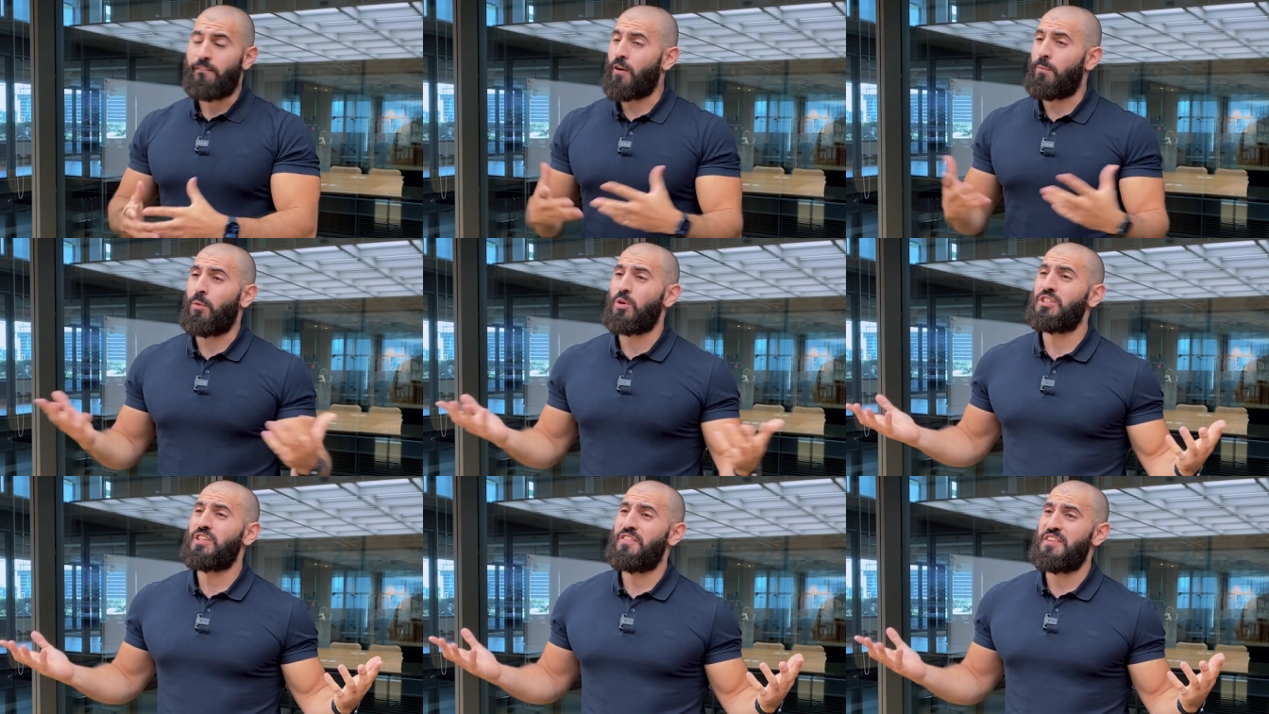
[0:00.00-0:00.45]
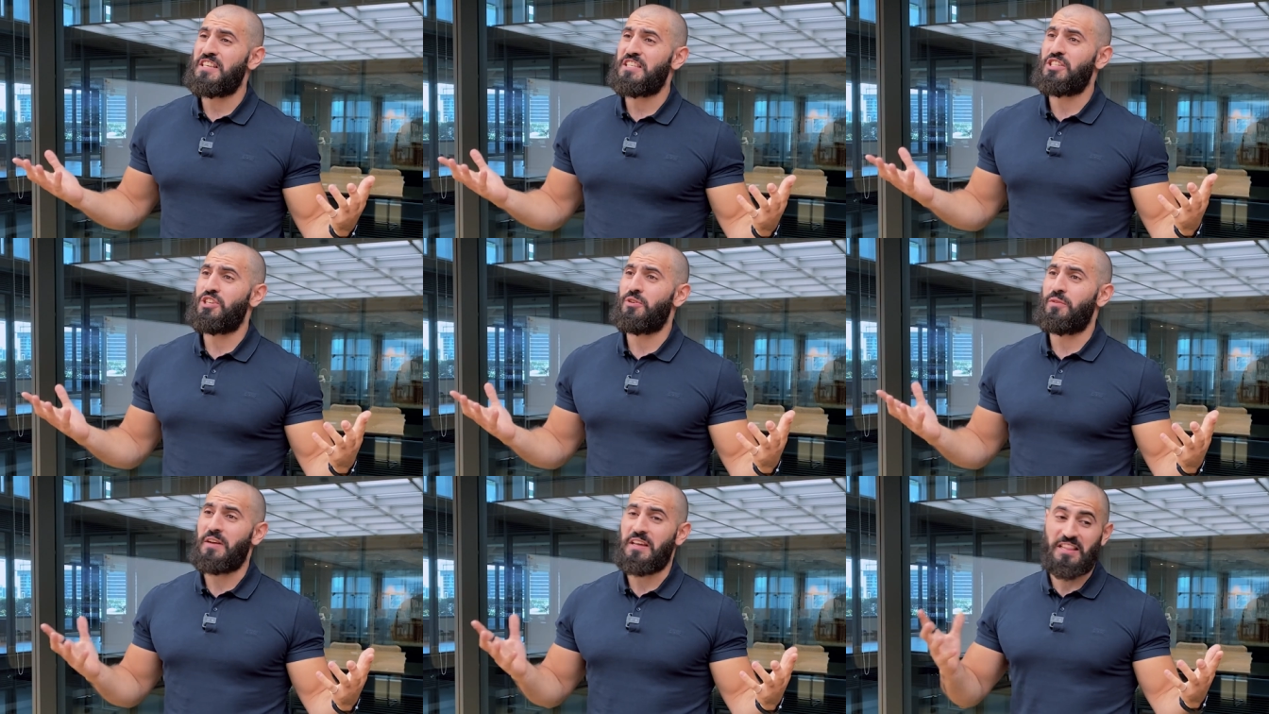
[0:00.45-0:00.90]
For most of
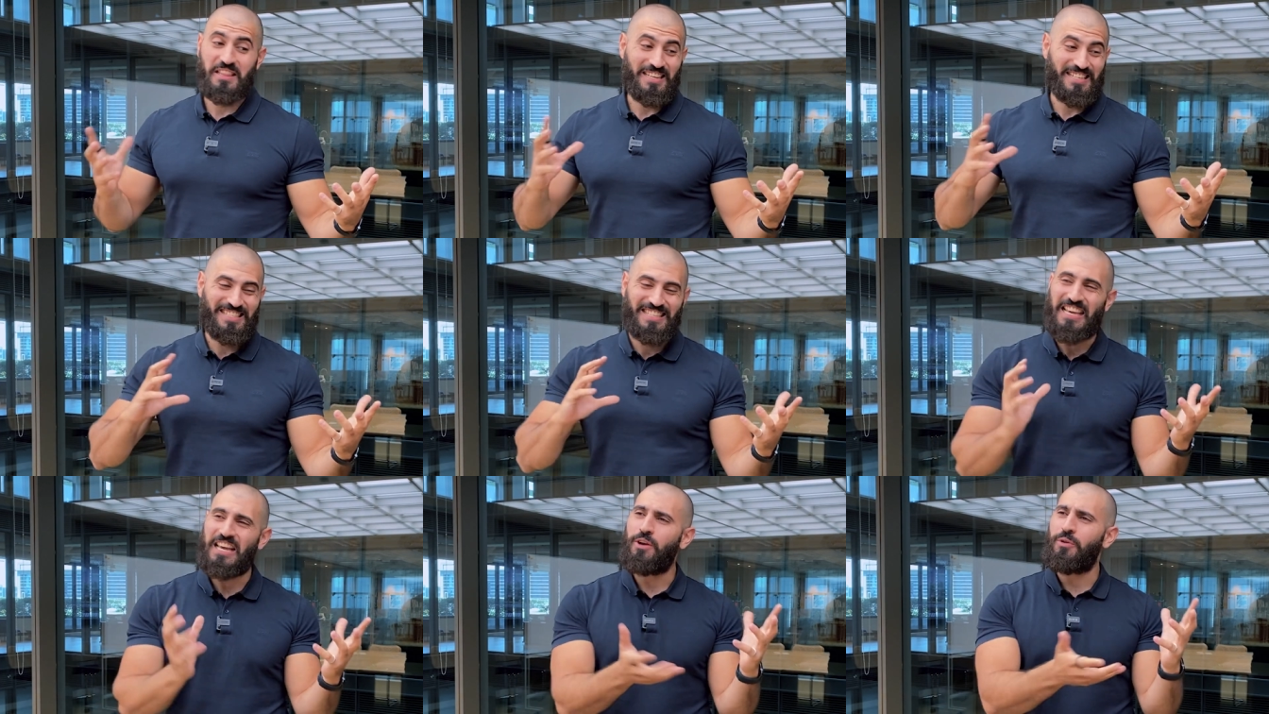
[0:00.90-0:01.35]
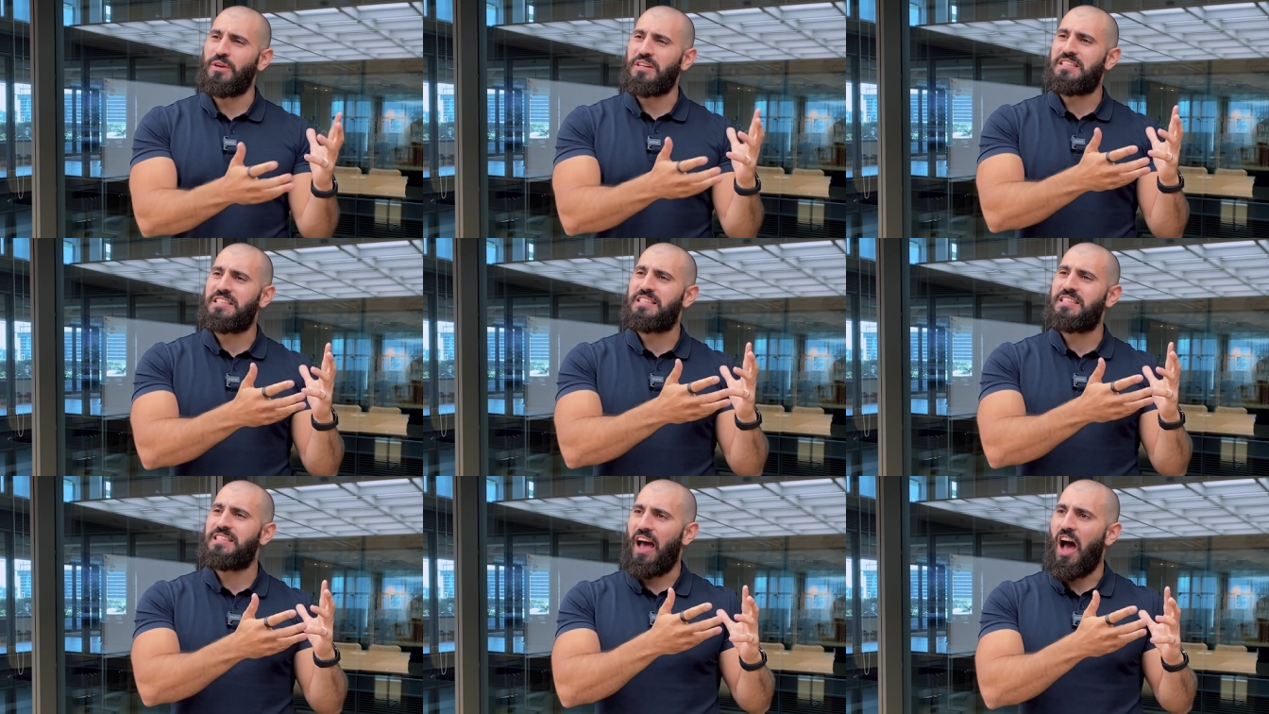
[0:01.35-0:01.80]
history, the
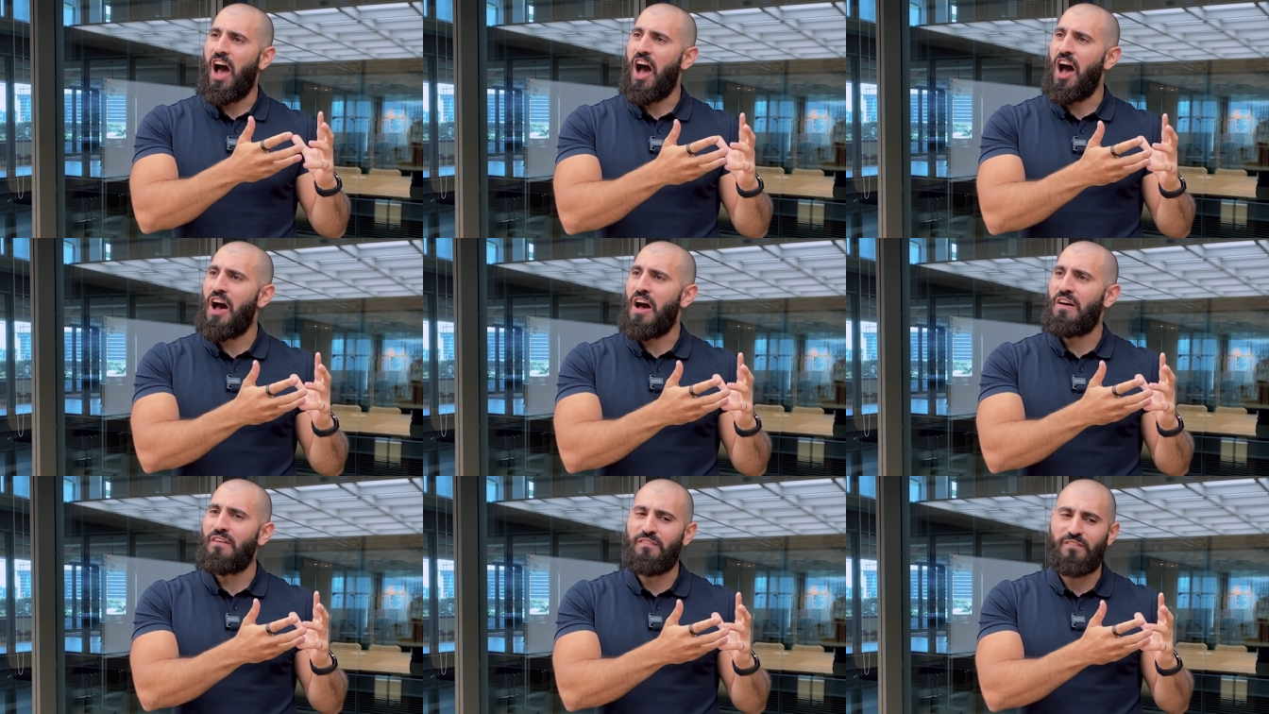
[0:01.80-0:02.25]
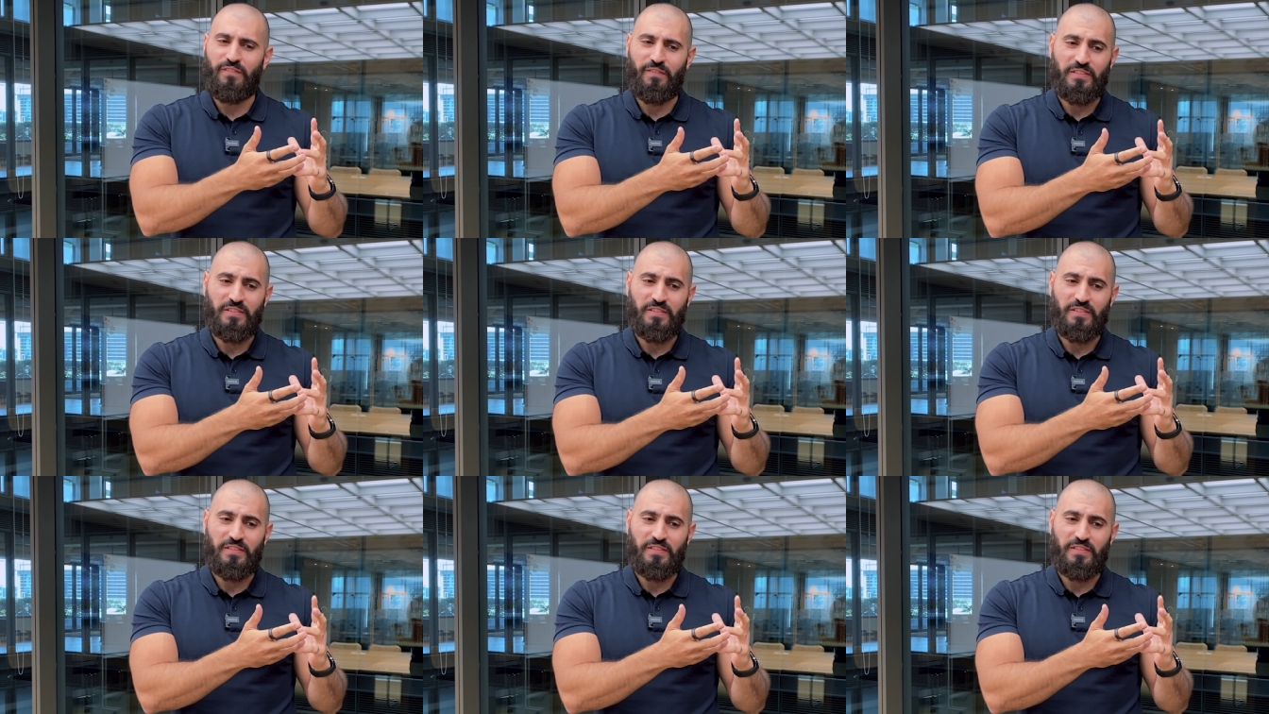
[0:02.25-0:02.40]
secrets of